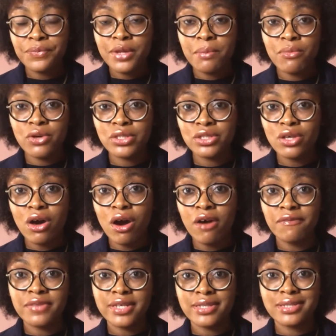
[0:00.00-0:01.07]
most
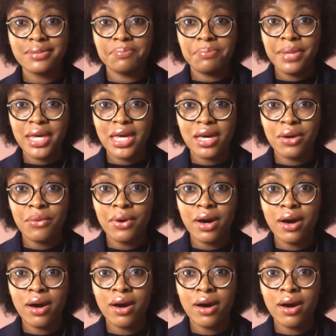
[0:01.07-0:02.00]
of those male